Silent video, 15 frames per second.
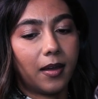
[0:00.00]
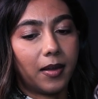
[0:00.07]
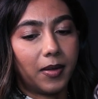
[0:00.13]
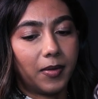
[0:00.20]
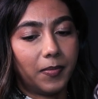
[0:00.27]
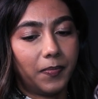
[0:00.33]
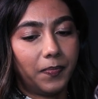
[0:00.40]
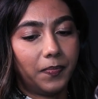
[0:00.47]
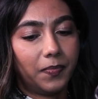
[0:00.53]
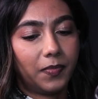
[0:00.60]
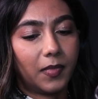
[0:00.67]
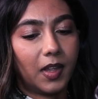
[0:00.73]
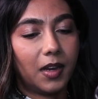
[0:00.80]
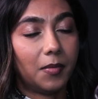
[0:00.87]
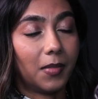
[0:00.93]

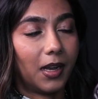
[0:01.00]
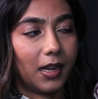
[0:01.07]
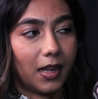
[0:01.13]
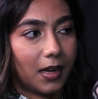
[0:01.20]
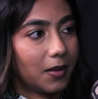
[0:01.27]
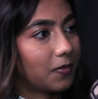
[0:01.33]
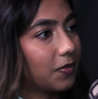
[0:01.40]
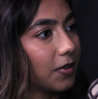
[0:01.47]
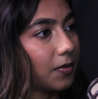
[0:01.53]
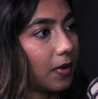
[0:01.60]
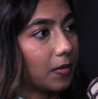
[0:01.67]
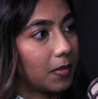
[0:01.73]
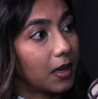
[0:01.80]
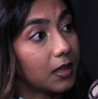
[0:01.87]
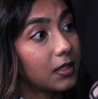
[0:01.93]
in Malayalam for
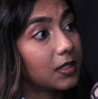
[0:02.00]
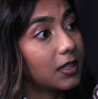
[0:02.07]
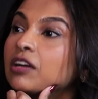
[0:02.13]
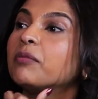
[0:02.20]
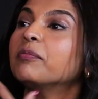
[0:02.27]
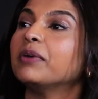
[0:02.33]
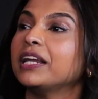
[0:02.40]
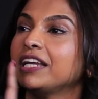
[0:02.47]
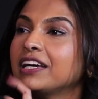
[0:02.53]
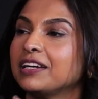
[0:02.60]
Rahman sir.